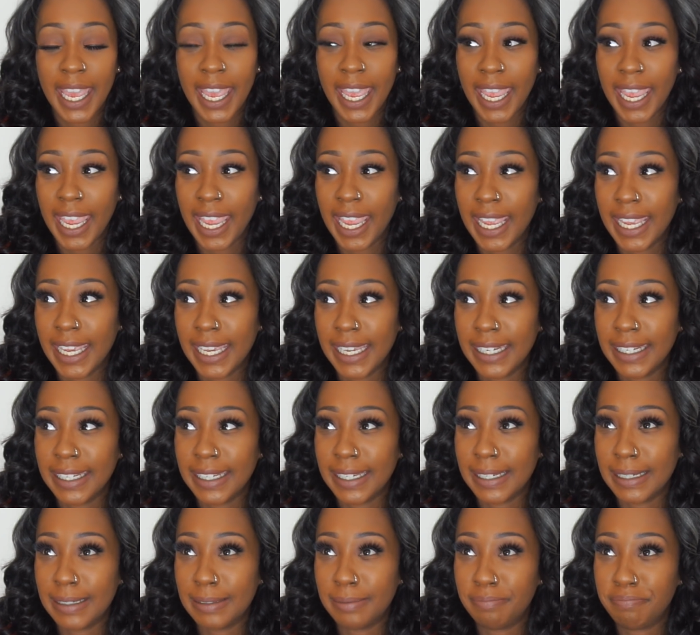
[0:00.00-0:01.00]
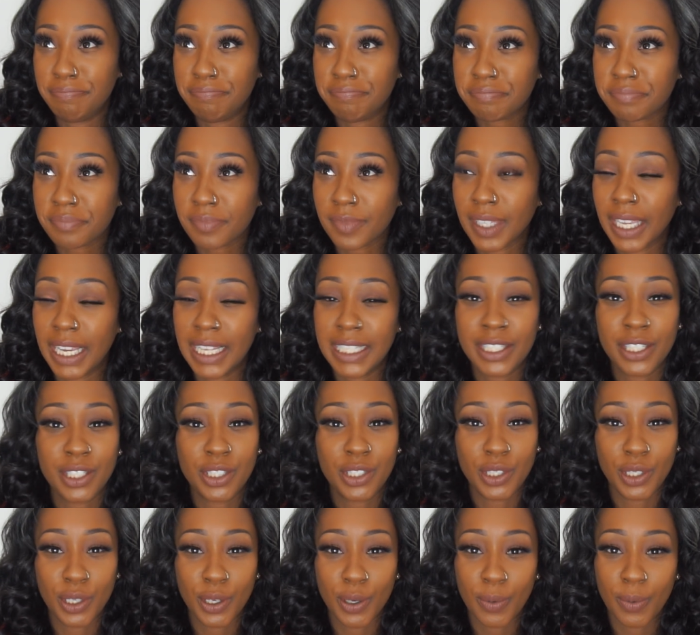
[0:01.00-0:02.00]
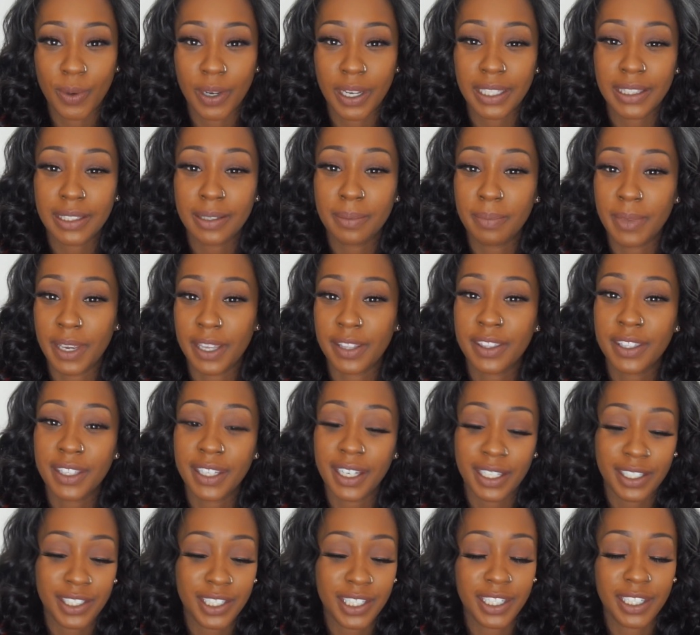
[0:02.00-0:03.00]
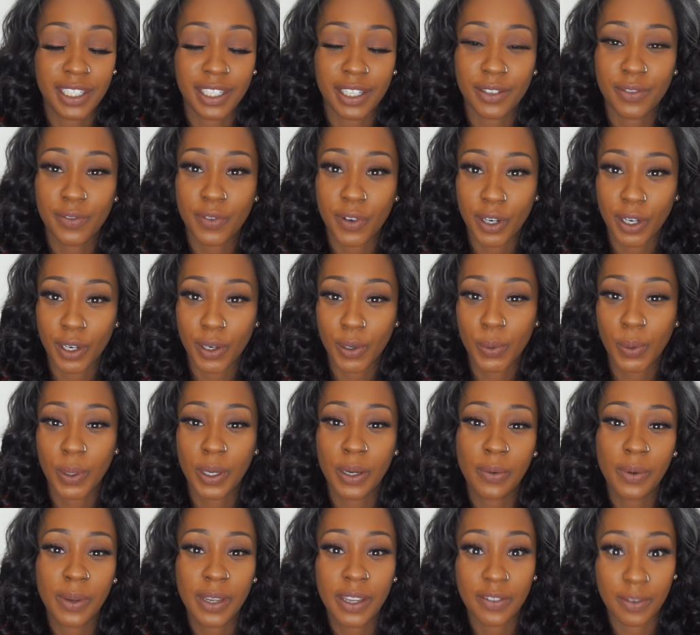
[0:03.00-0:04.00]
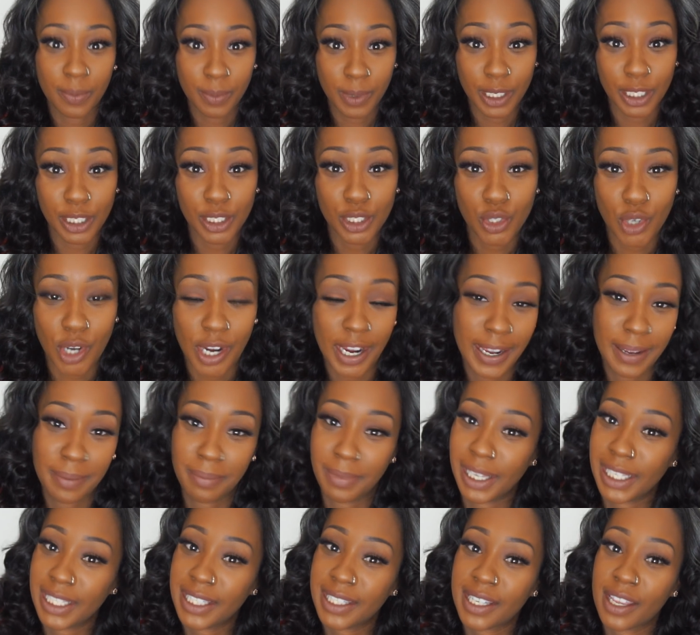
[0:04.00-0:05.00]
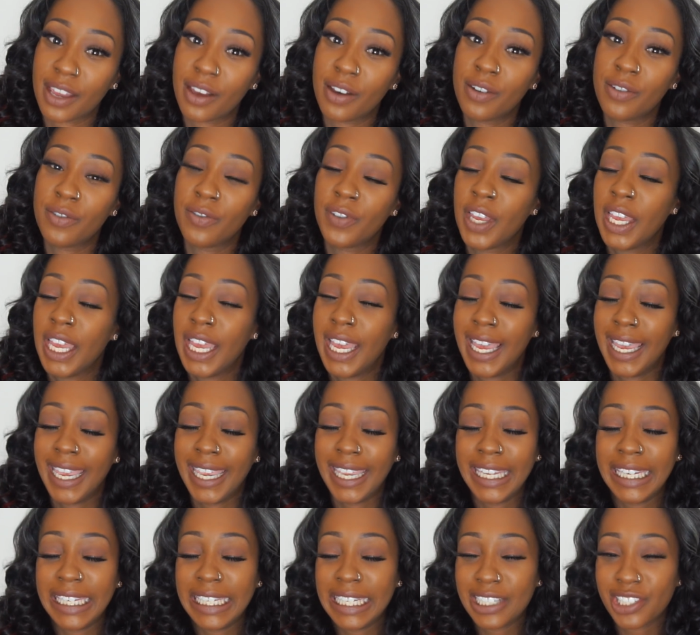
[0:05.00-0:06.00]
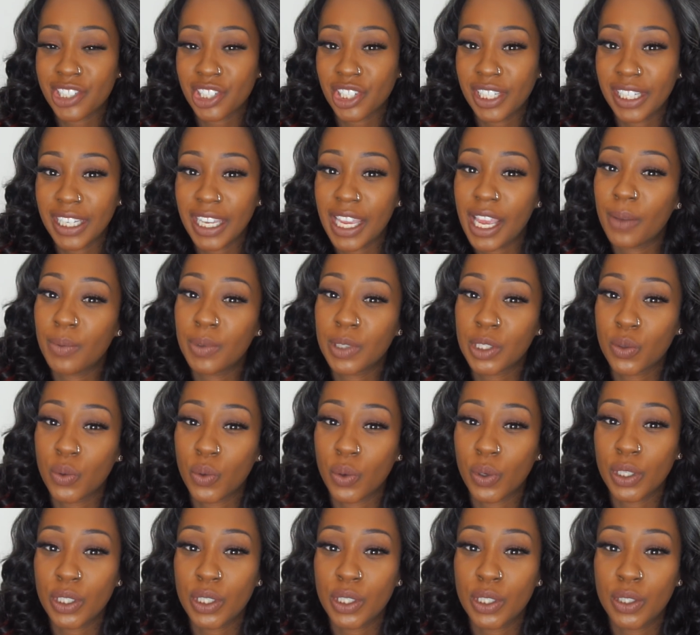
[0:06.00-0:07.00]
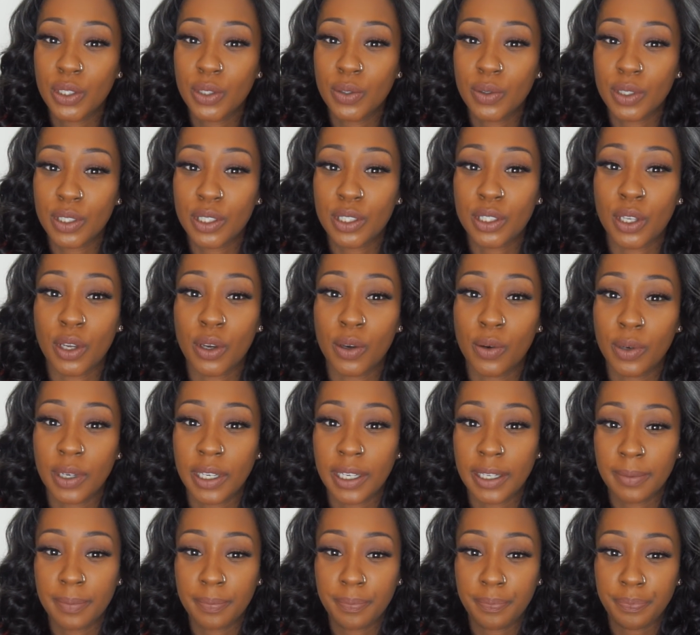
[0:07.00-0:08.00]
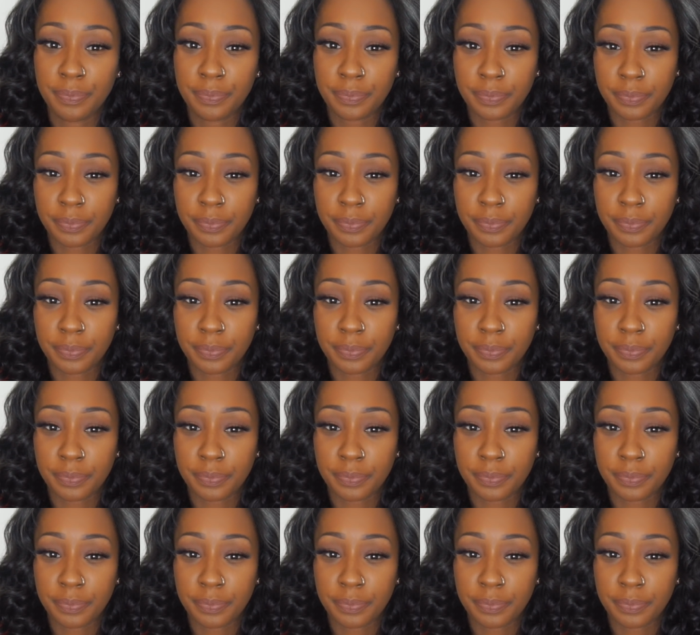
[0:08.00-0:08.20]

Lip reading: and I said, you know what, the method that she did for her quick weave, I'm going to try it myself. Initially, I was going to do a sew-in.